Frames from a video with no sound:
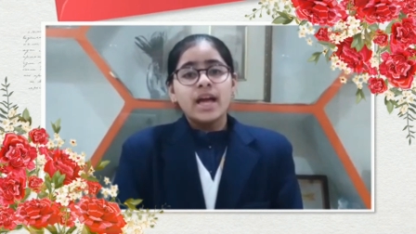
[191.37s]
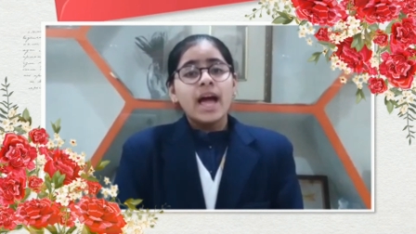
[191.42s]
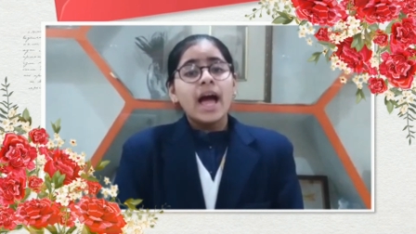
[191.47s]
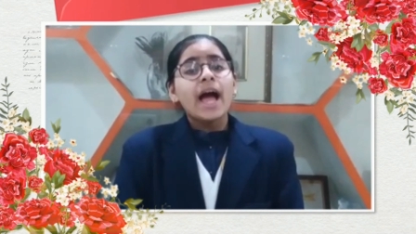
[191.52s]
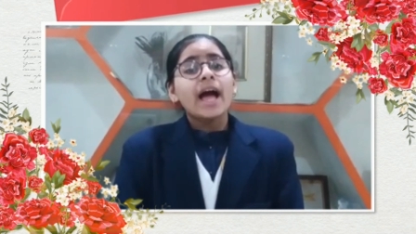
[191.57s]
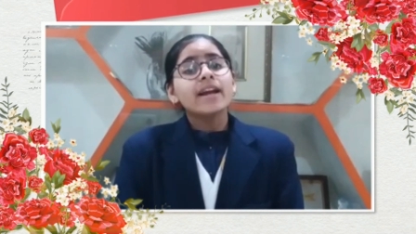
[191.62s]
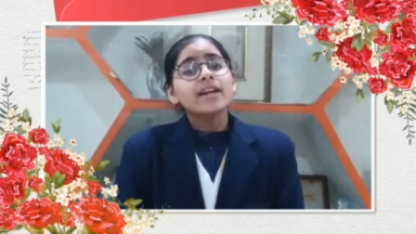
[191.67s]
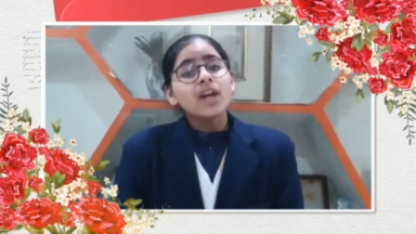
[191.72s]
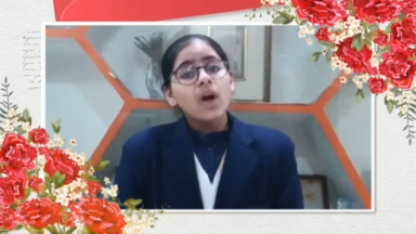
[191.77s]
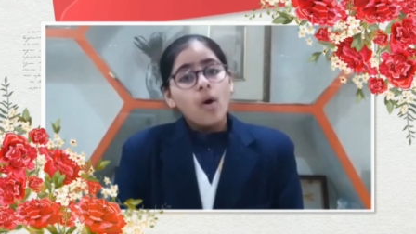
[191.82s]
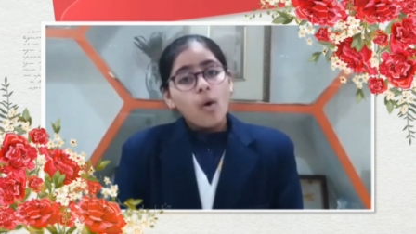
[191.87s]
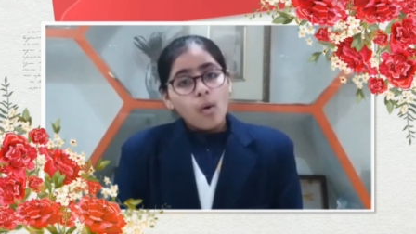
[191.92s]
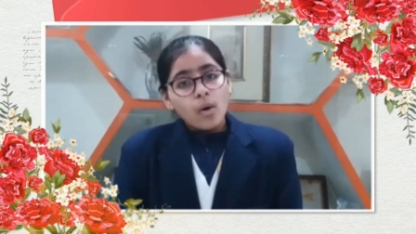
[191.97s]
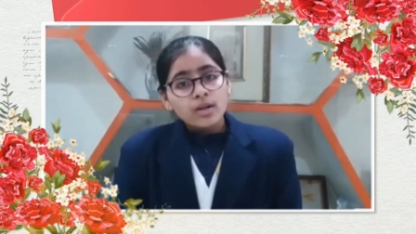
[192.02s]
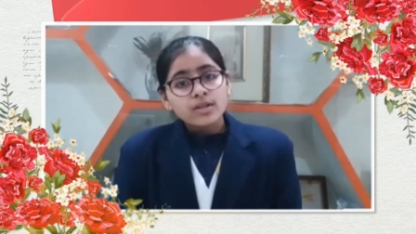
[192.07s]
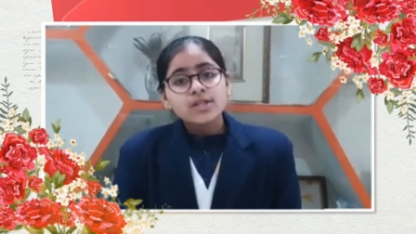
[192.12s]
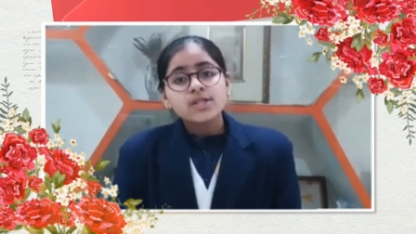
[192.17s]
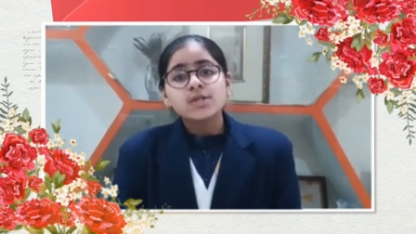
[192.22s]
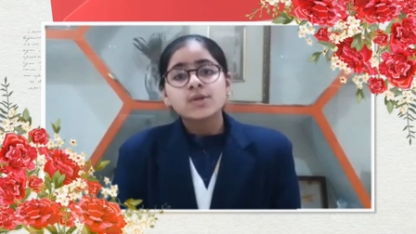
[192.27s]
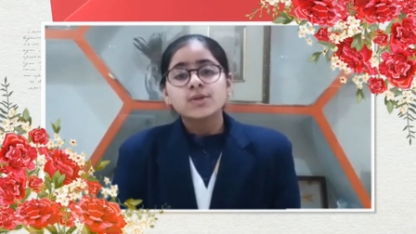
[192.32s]
and
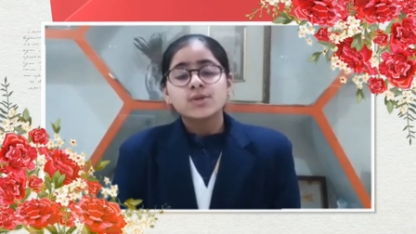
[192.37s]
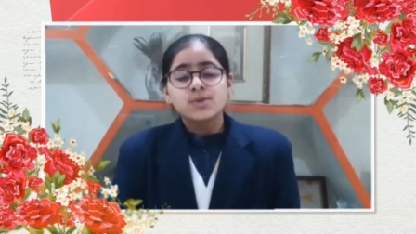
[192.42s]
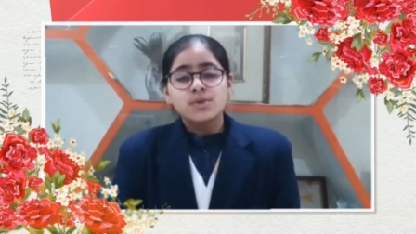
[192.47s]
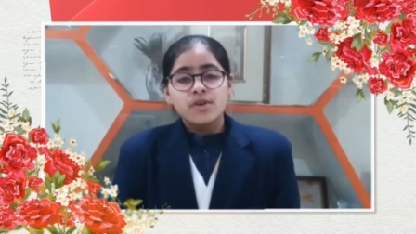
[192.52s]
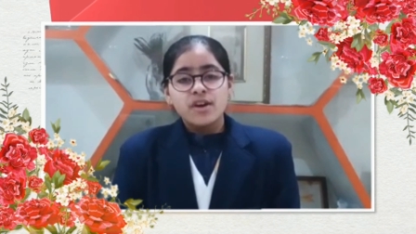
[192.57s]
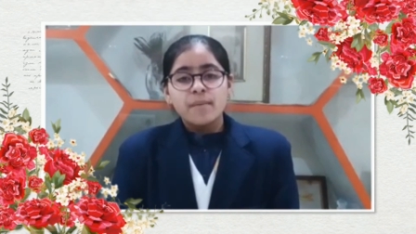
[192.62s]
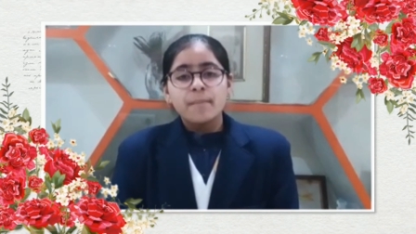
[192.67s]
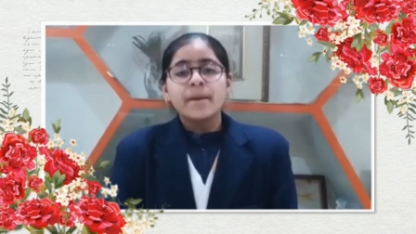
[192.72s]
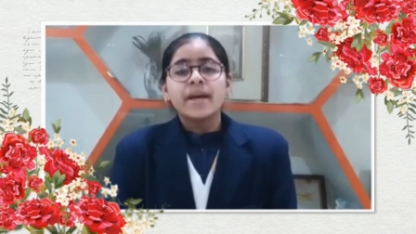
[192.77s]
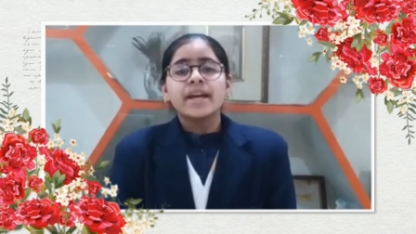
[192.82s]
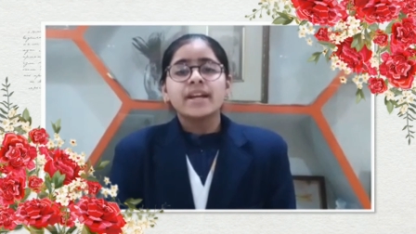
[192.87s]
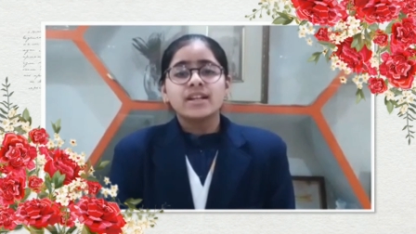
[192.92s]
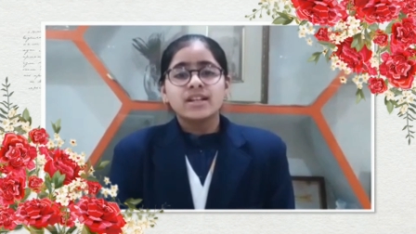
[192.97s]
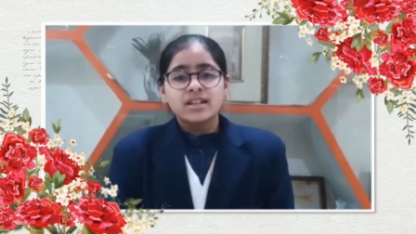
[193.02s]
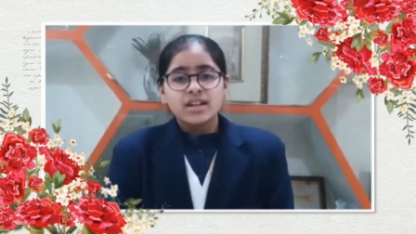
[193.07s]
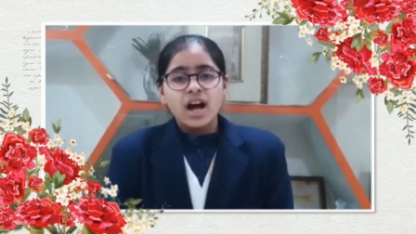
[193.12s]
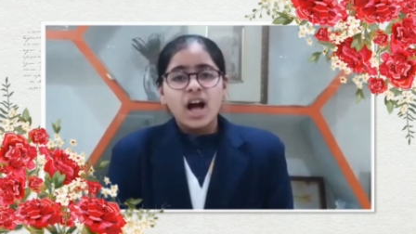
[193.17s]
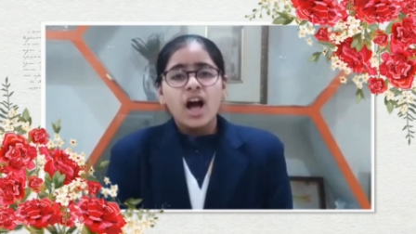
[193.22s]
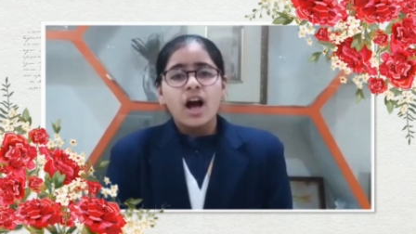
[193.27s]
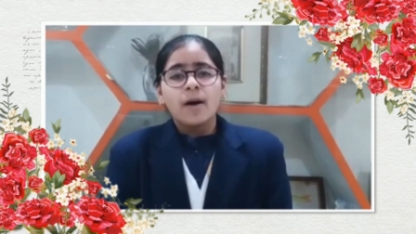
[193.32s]
also to remain
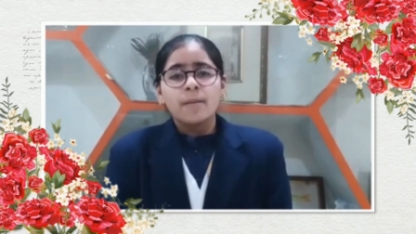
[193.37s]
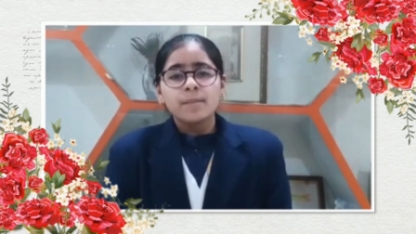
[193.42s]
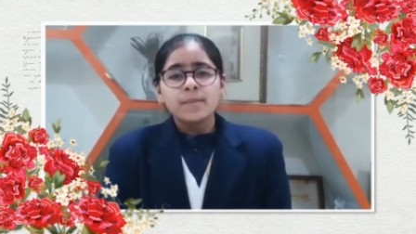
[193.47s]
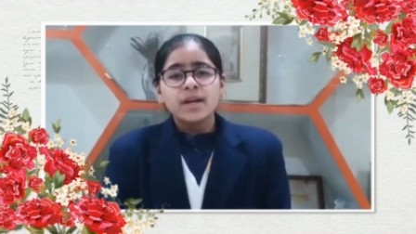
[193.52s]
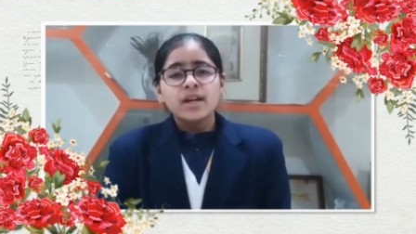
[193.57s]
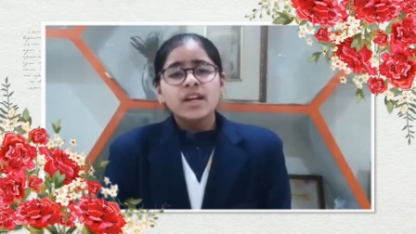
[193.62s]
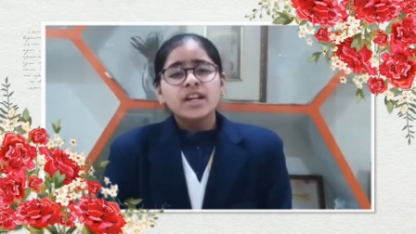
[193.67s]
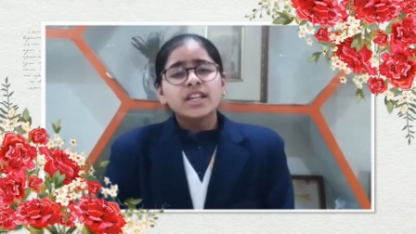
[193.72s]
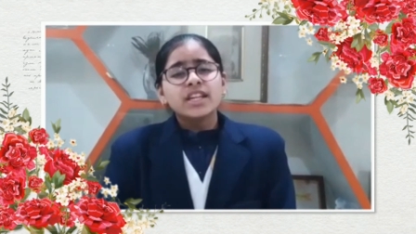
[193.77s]
calm